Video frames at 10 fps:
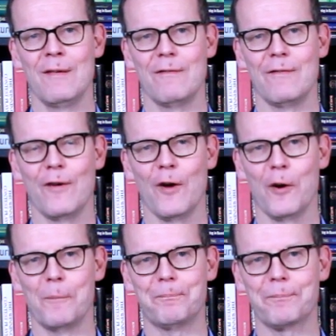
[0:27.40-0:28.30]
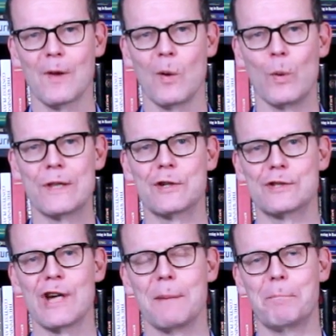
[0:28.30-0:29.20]
the winter
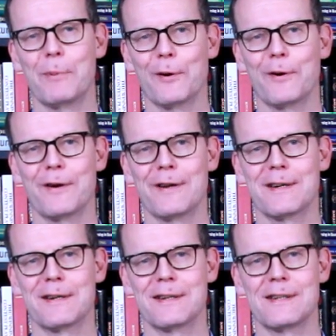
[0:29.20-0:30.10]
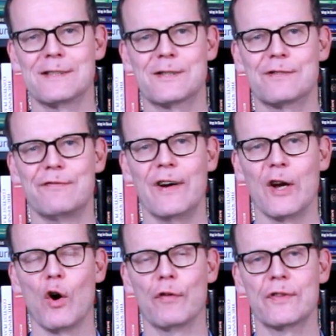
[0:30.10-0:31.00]
champion is very
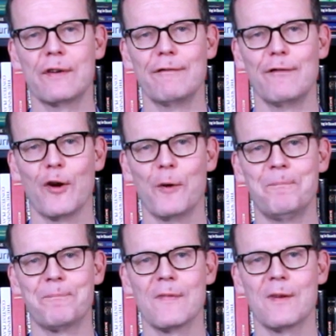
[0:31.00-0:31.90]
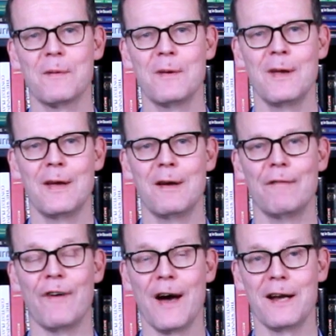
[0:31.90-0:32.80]
often the
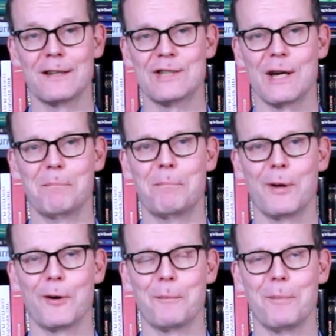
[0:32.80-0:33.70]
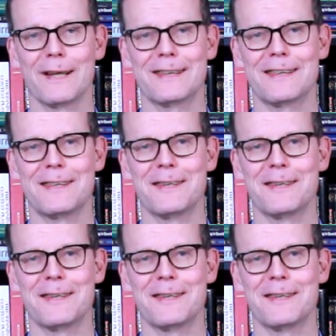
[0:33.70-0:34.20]
final champion, but